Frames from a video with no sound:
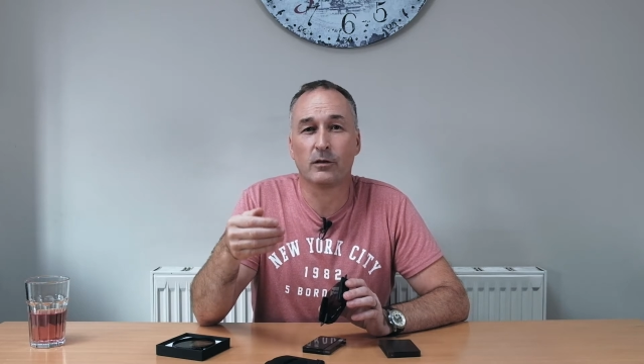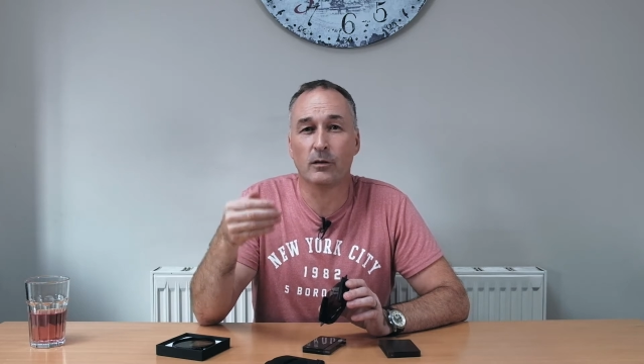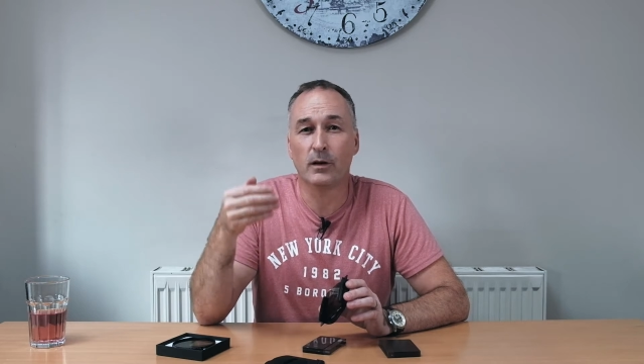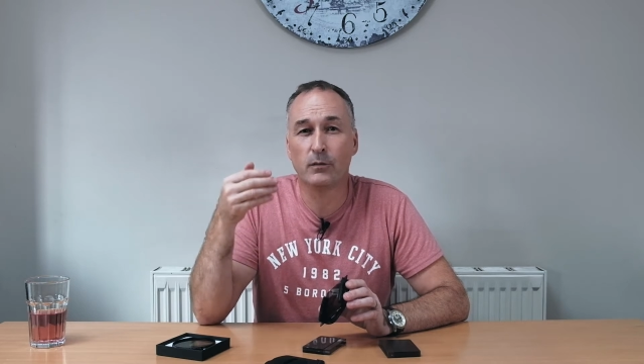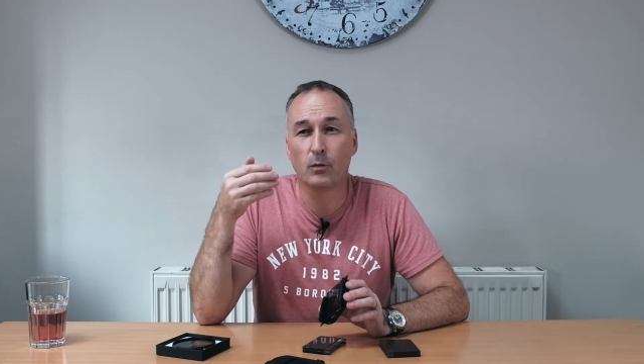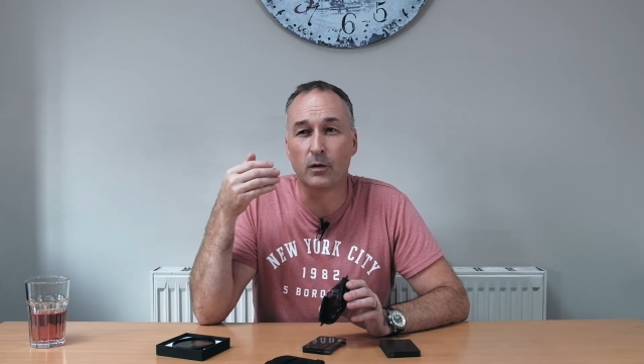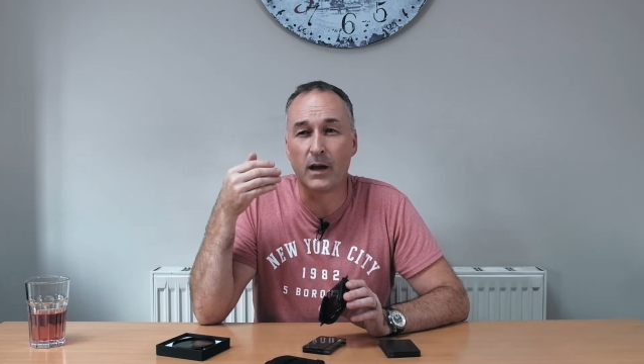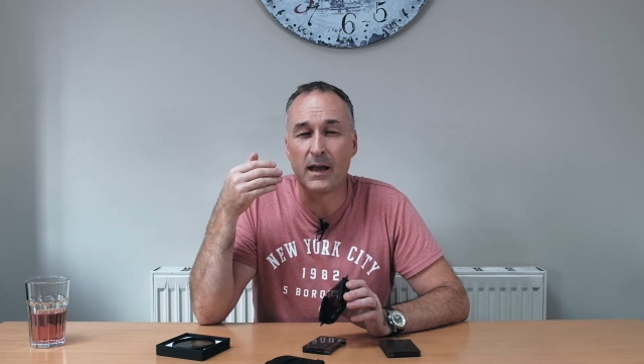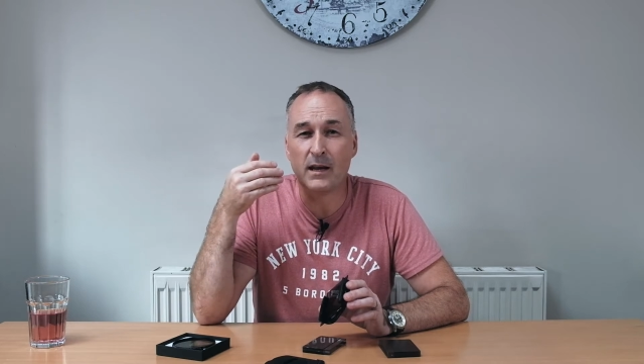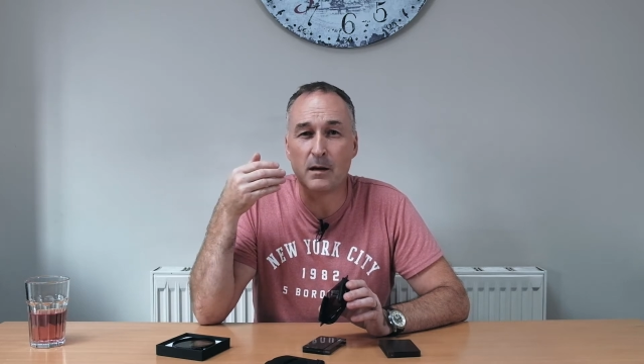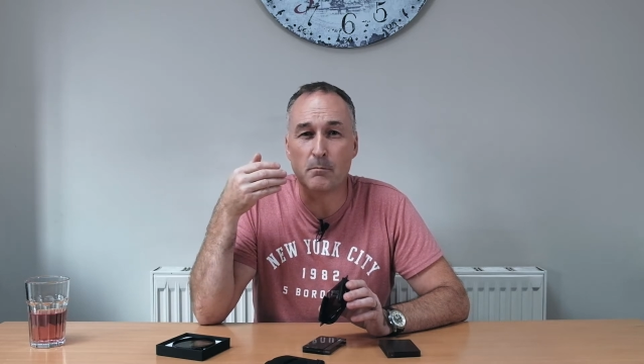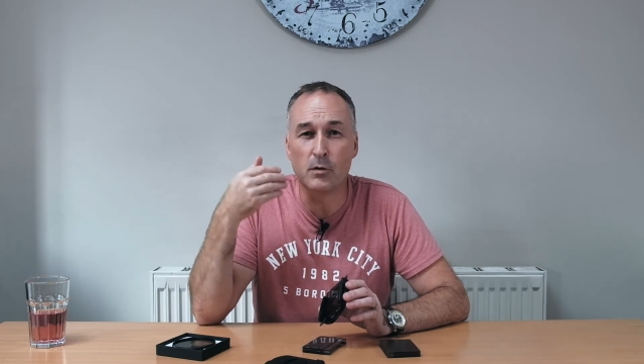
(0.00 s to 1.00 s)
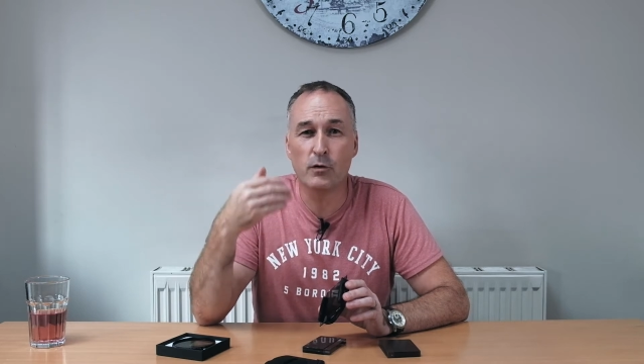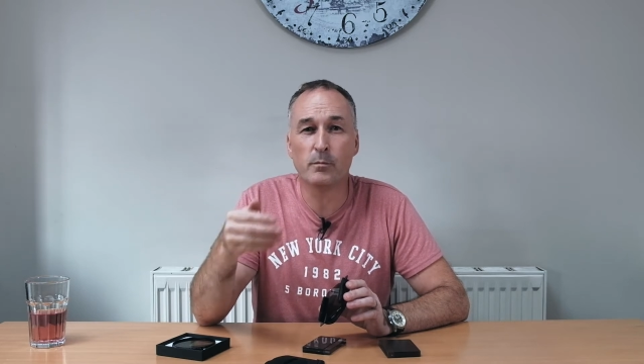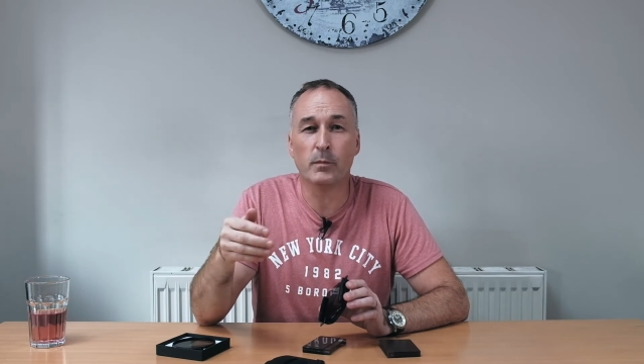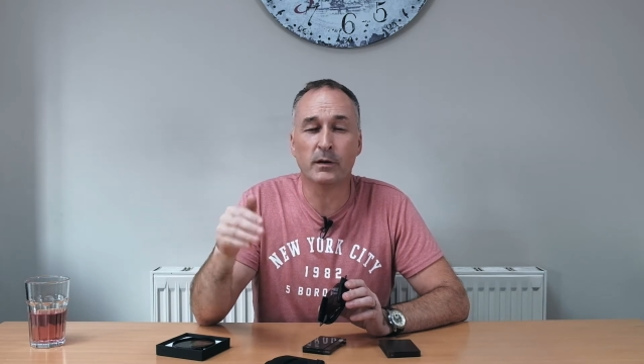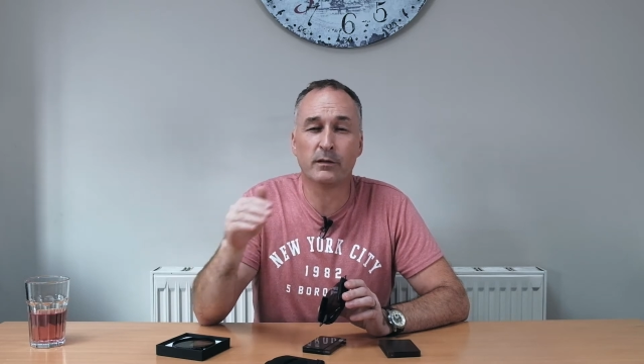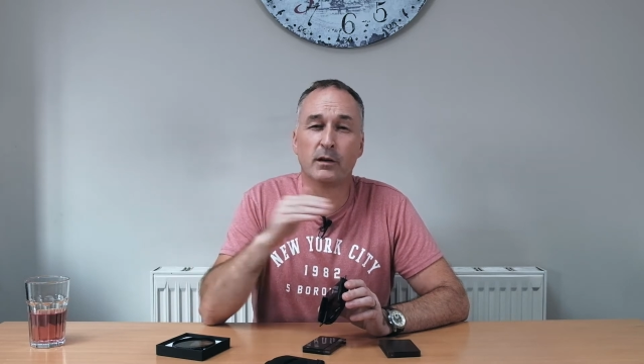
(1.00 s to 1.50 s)
So if you want any
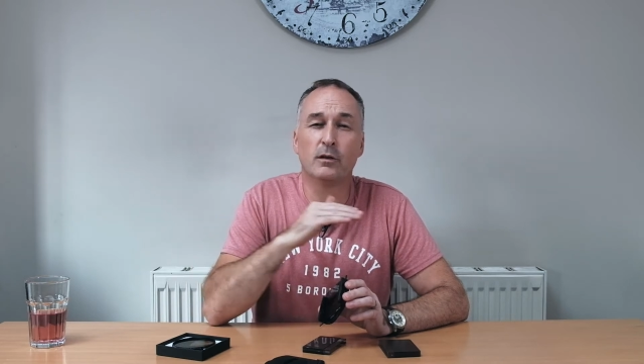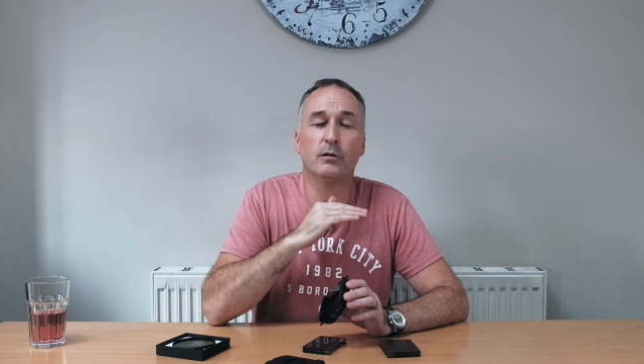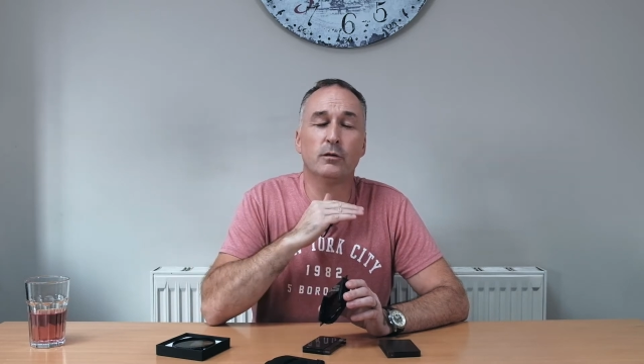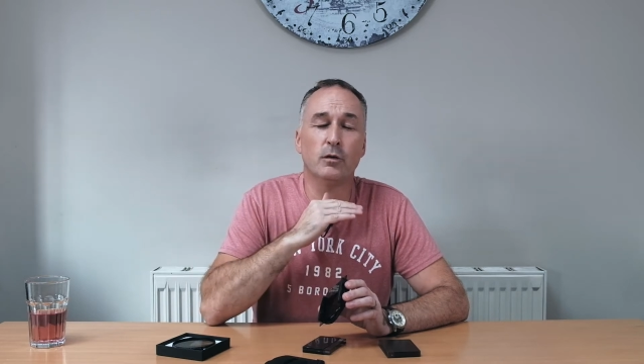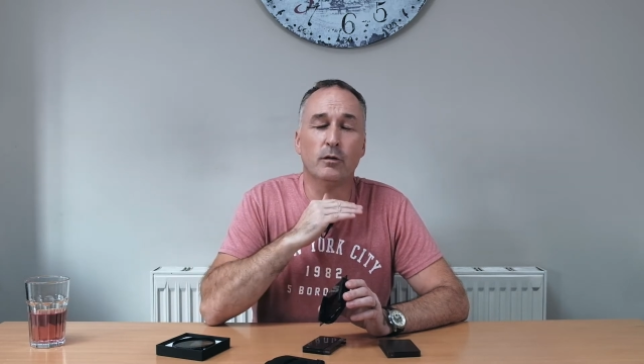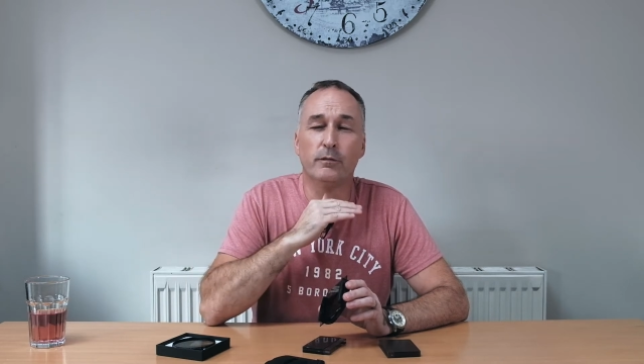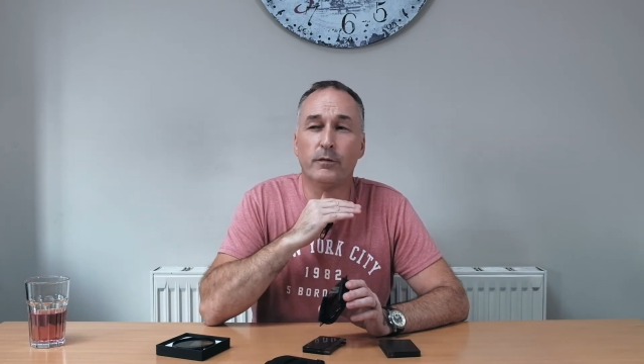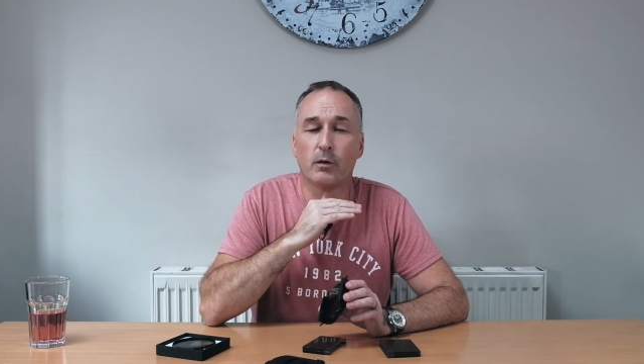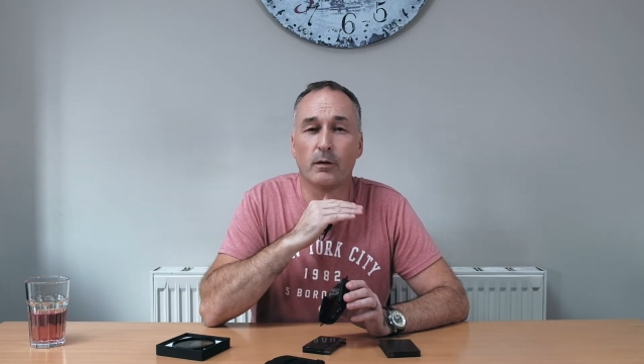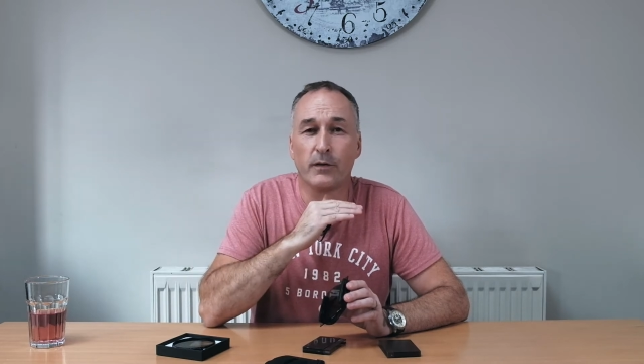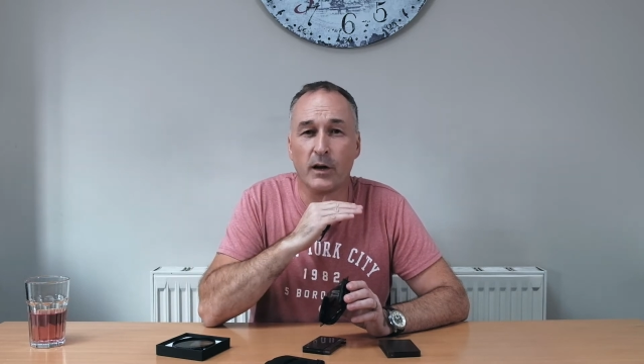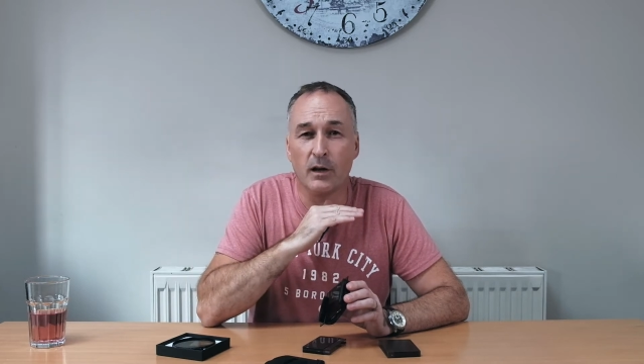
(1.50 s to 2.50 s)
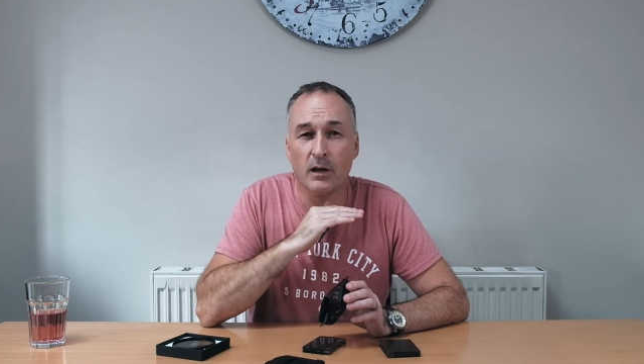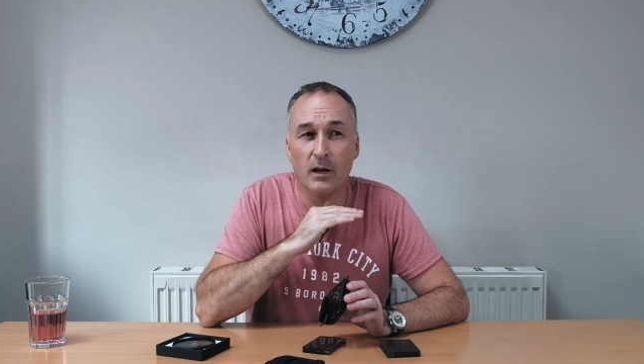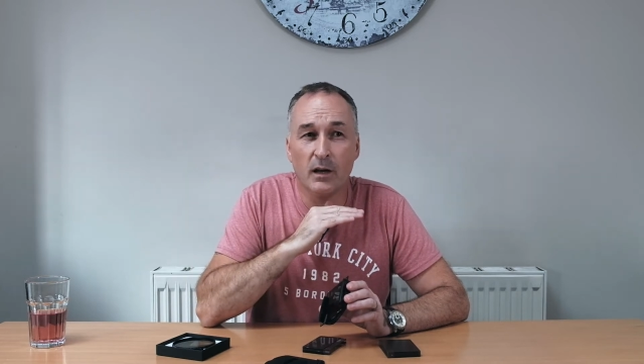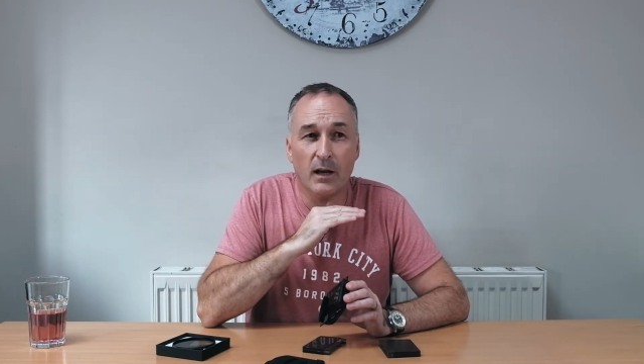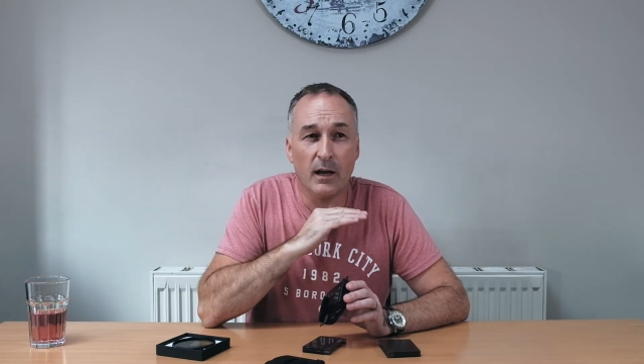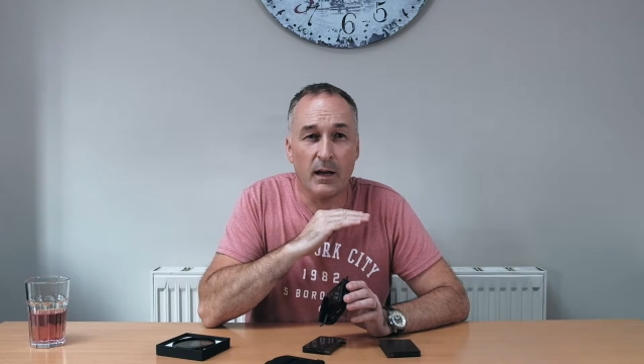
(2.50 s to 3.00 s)
movement, so you're photographing
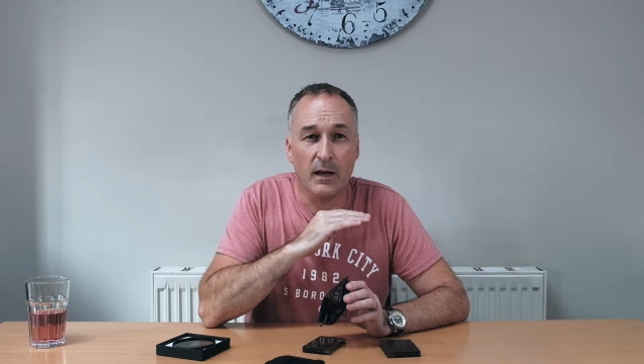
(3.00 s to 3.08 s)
